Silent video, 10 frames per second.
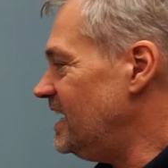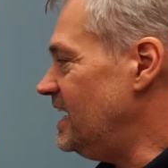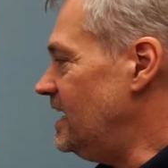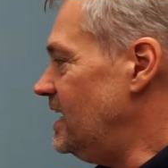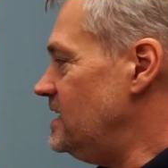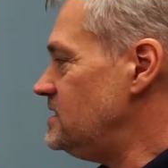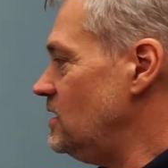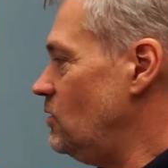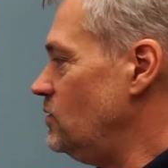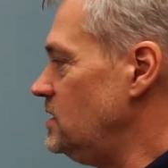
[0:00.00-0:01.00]

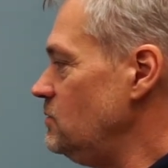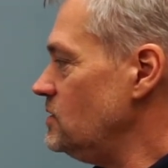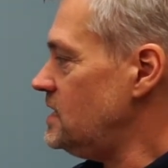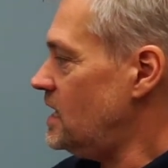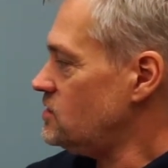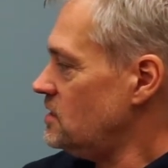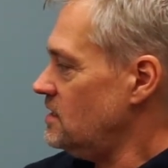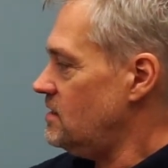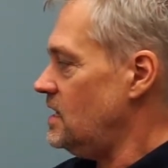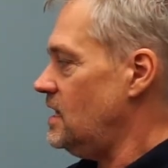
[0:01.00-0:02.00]
So he was
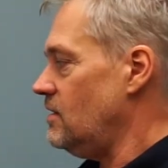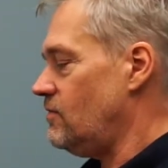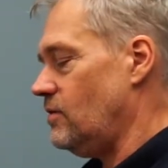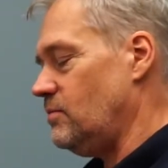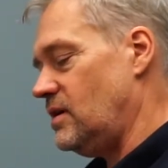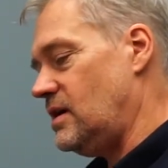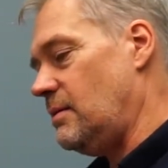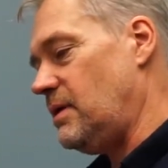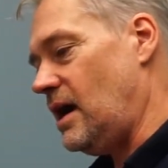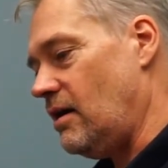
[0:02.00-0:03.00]
actually there
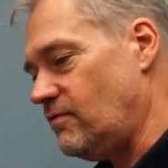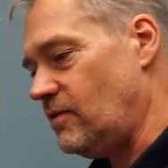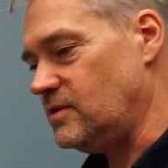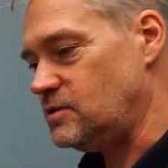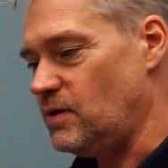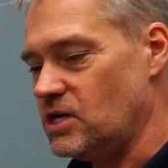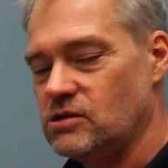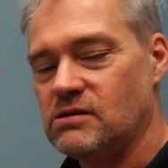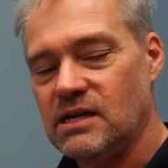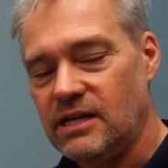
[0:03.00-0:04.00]
coming out from a
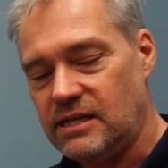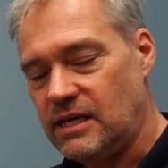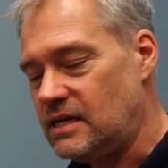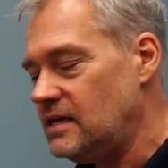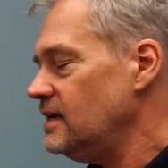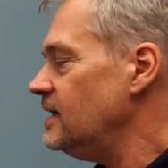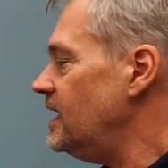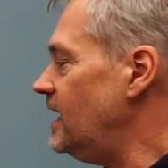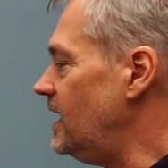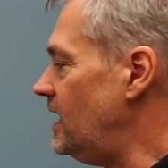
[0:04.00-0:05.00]
special clinic,
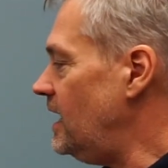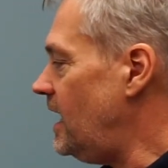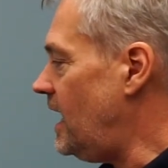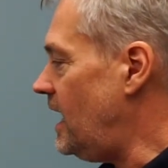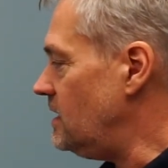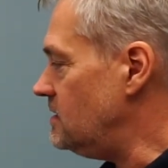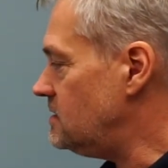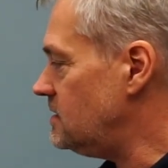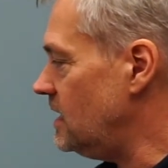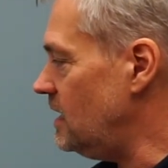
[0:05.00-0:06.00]

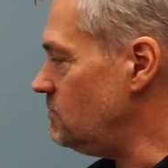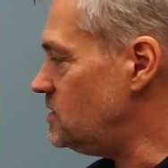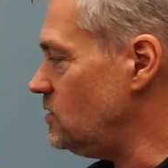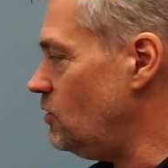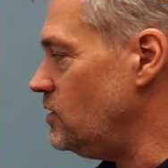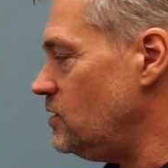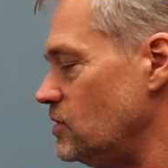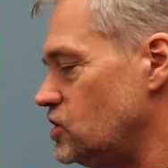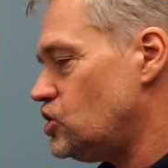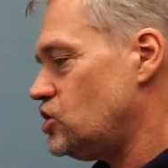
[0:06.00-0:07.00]
so he
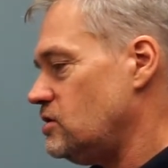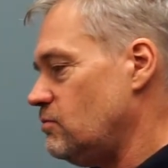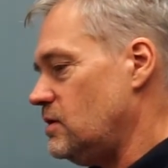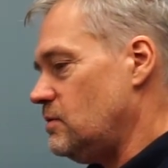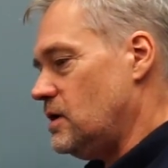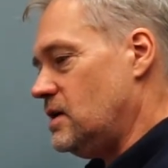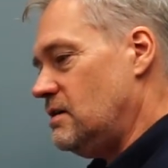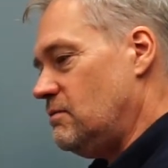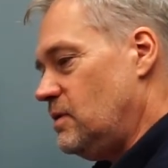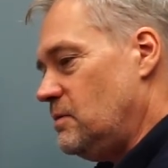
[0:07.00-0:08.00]
was.
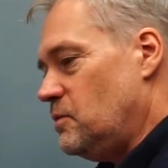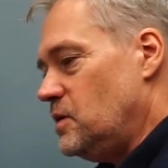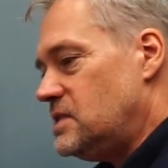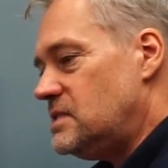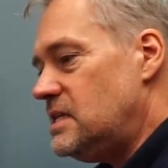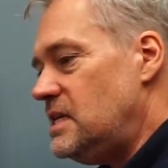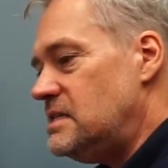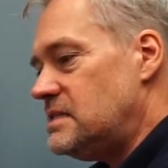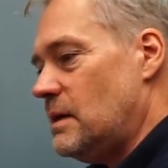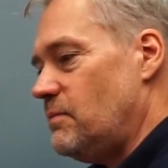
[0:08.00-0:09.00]
We see
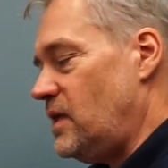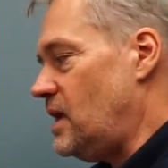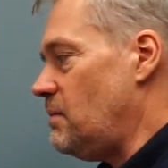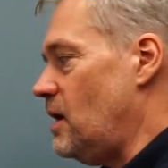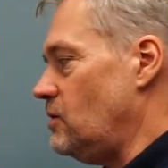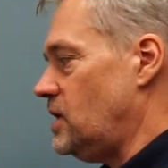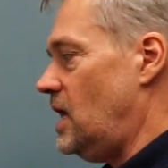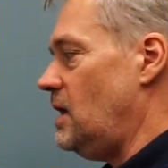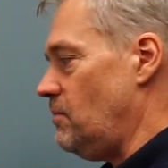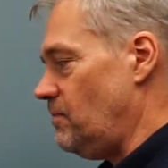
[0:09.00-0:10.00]
something about
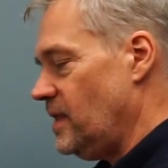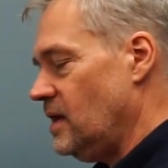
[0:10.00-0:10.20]
him.